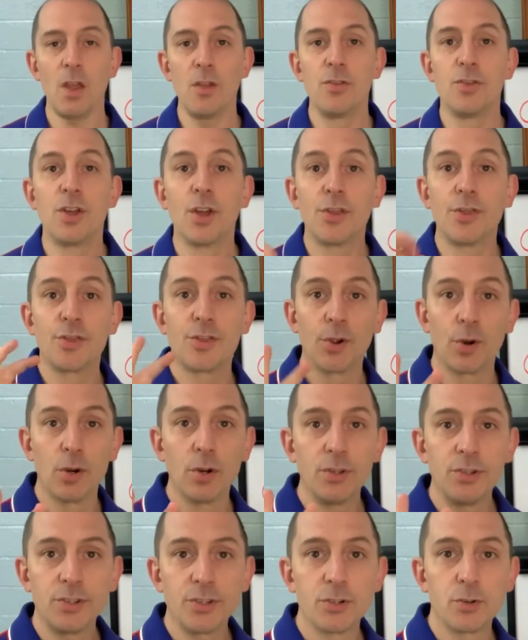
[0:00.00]
the
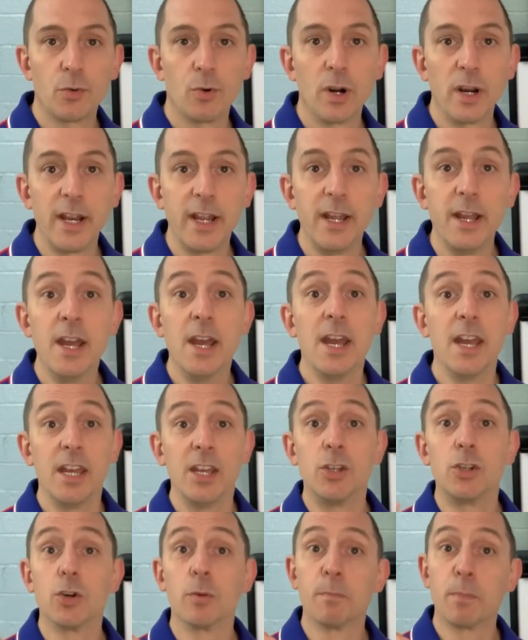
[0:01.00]
third story
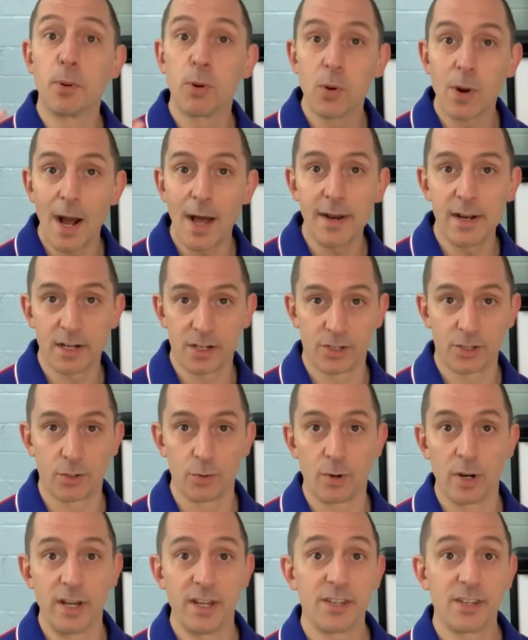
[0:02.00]
is your product story.